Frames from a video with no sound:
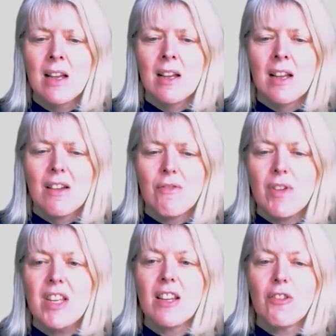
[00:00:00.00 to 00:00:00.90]

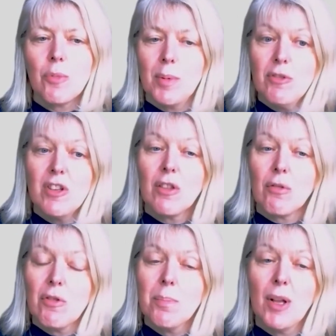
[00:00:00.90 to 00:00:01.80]
redistributed through the
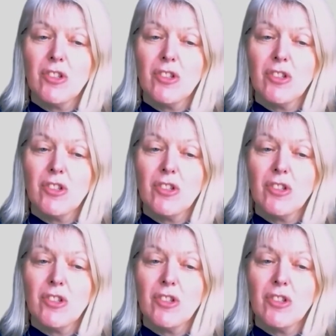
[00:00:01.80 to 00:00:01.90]
budget.